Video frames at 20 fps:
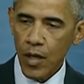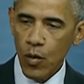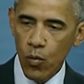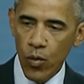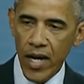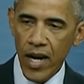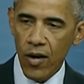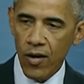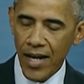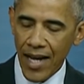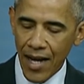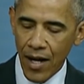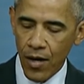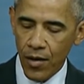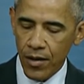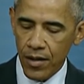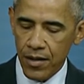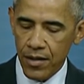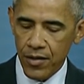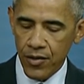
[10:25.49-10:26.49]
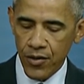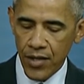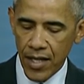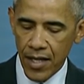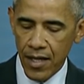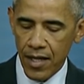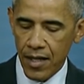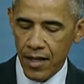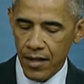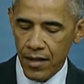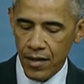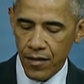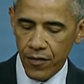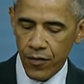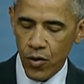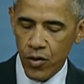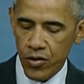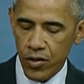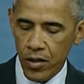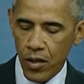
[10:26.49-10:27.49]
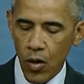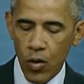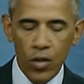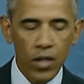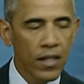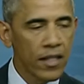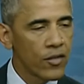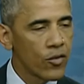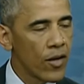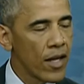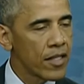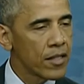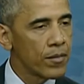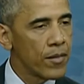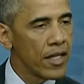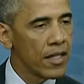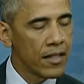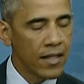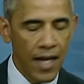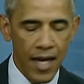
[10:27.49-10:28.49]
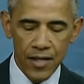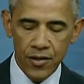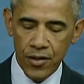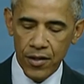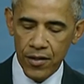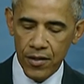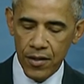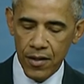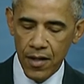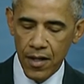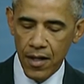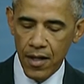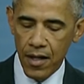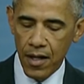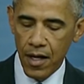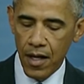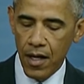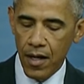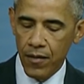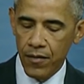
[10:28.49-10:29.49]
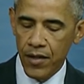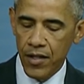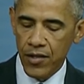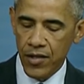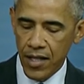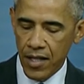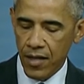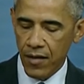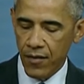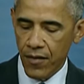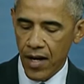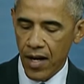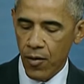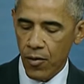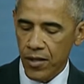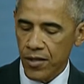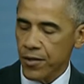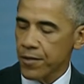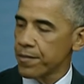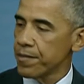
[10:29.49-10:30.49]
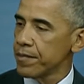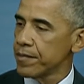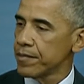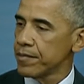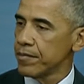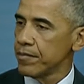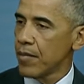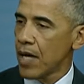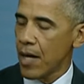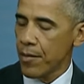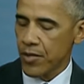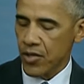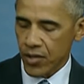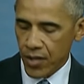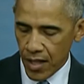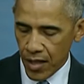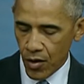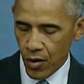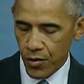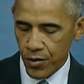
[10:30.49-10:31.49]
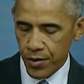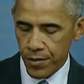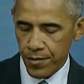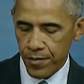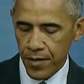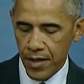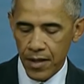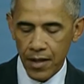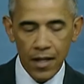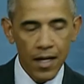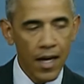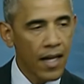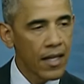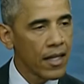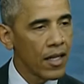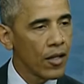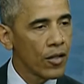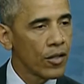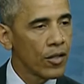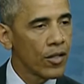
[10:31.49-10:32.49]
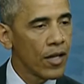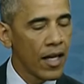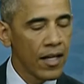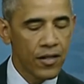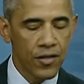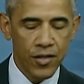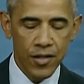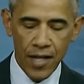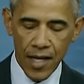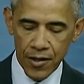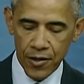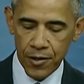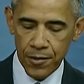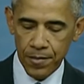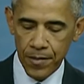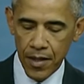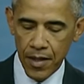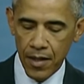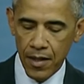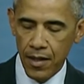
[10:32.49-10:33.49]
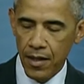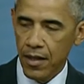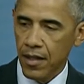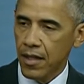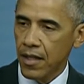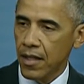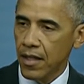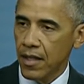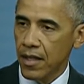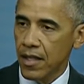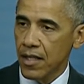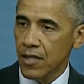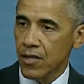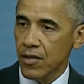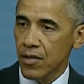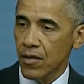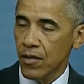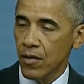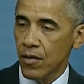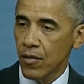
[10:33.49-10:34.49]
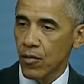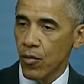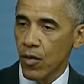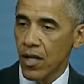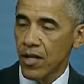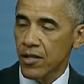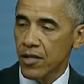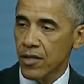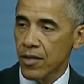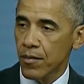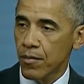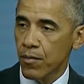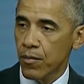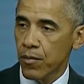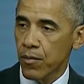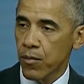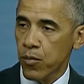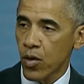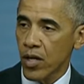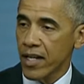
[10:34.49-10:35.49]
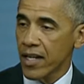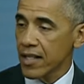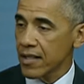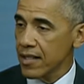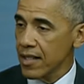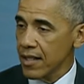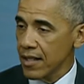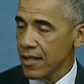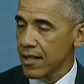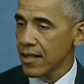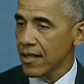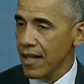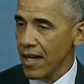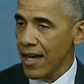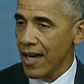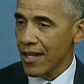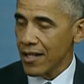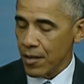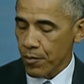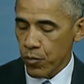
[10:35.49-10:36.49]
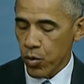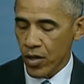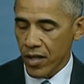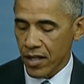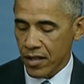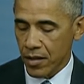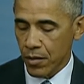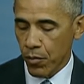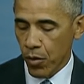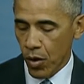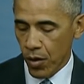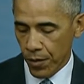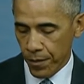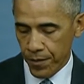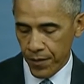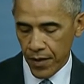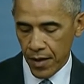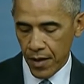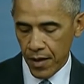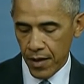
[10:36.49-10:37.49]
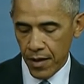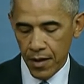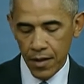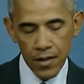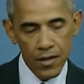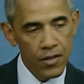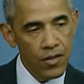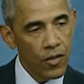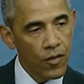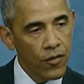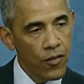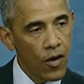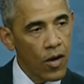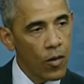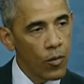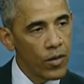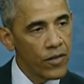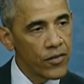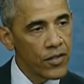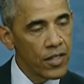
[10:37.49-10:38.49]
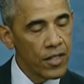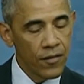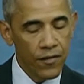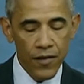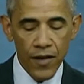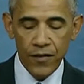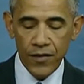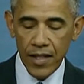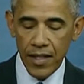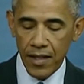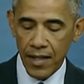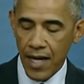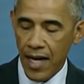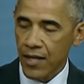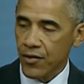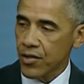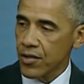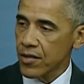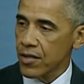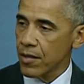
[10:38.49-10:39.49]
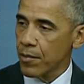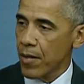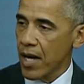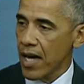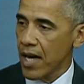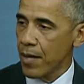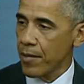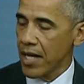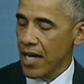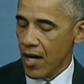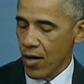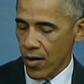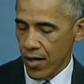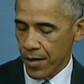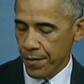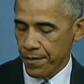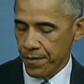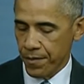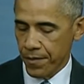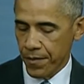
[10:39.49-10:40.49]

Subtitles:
we are now seeing the first locally transmitted cases of the Zika virus by mosquitoes in the continental United States. This was predicted and predictable. So far, we've seen 15 cases in the Miami area.